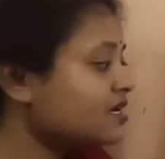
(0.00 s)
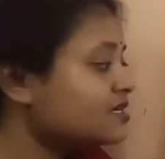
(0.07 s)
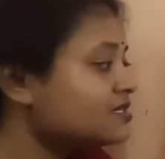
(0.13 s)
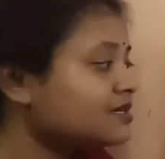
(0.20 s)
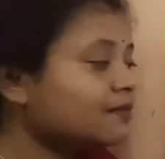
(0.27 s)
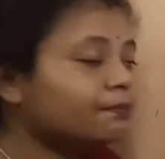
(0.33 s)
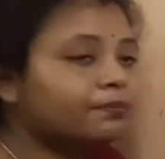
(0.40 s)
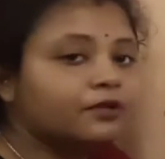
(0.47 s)

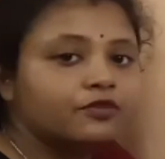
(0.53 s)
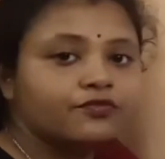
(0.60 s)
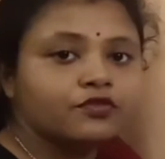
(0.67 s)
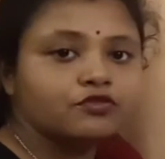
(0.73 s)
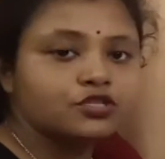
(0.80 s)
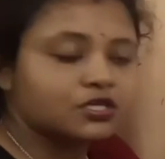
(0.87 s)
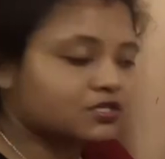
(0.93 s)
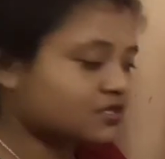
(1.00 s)
Simple
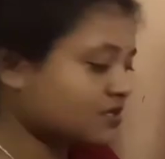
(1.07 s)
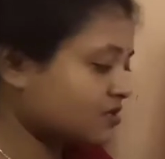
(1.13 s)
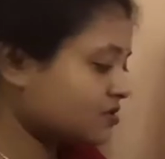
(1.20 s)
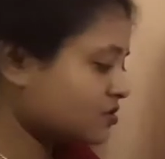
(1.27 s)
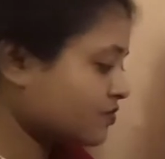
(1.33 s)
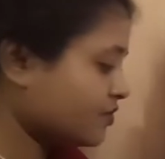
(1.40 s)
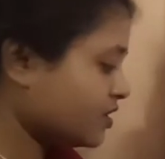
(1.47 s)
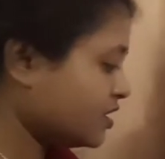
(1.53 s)
future tense
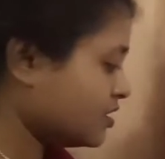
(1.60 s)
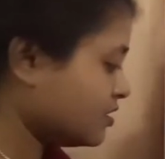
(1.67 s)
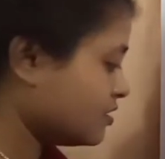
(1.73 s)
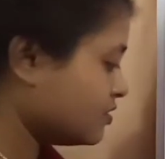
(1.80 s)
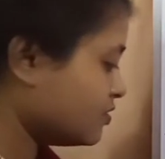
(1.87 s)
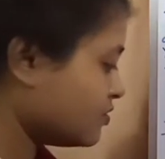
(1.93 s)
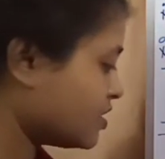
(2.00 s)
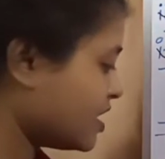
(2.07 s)
over here.
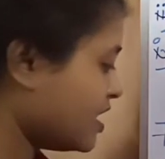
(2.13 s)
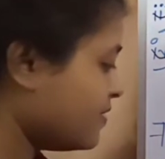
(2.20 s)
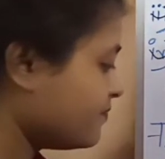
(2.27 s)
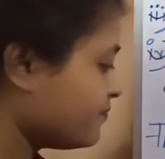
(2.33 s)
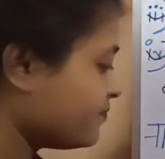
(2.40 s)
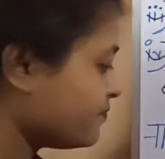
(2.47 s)
Okay.